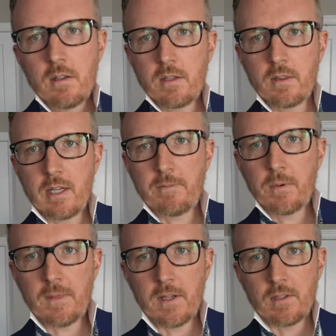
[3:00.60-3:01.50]
You're left
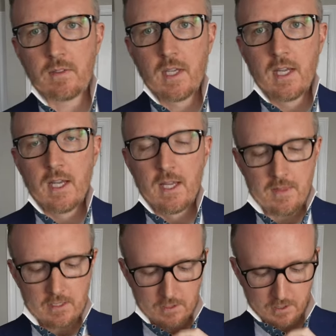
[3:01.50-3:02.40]
with this.
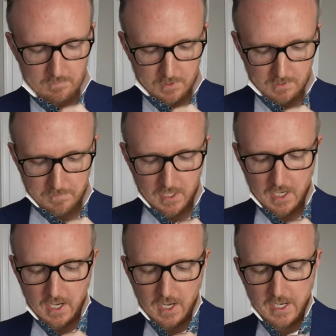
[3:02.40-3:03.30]
Then you're gonna put it
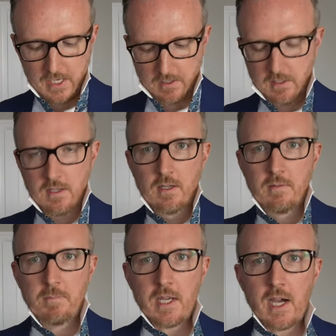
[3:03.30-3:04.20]
behind
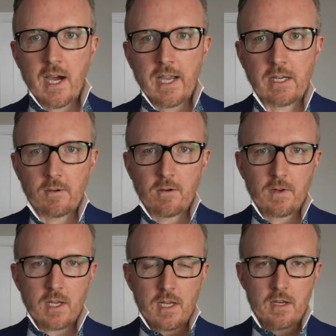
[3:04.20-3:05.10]

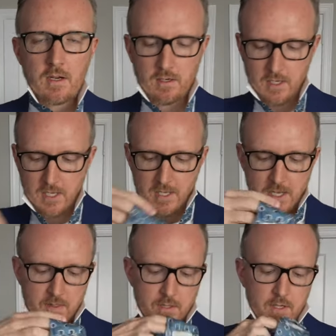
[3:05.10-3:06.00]
over here.
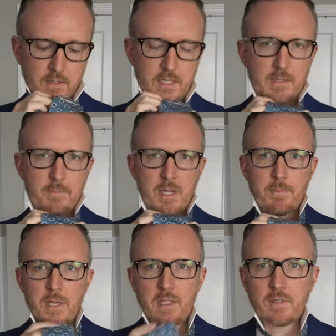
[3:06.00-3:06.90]
And then you're gonna take the
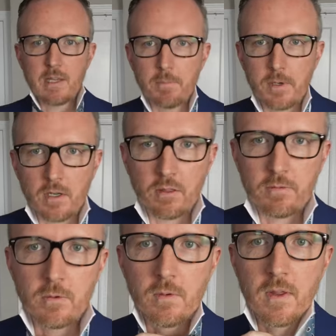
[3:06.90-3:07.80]
big piece and put it
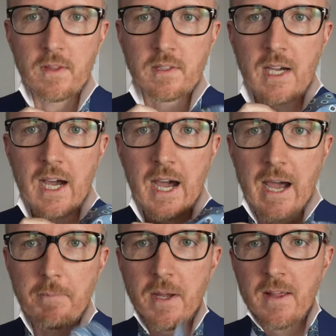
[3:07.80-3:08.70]
through the
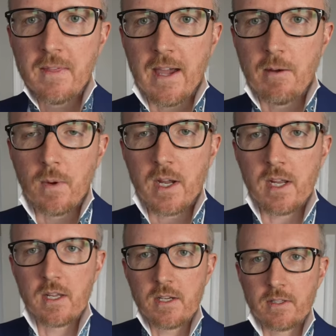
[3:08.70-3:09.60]
top. That
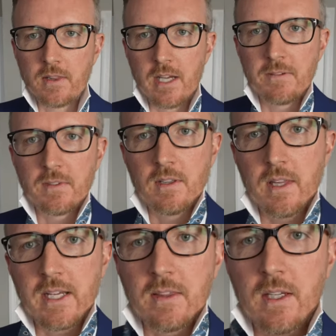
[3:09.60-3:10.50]
way you're left
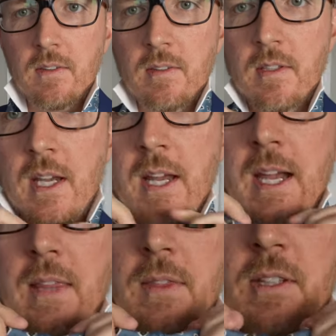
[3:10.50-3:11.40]
like this.
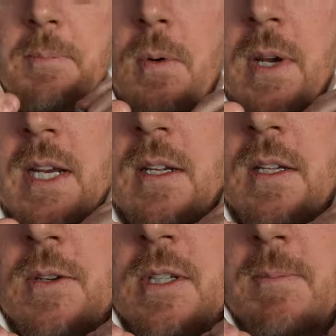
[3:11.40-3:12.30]
At this point,
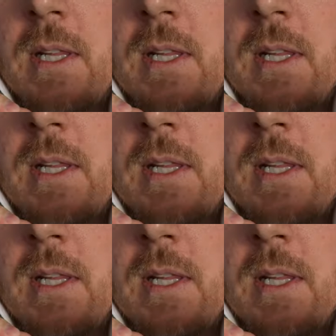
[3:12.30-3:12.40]
you should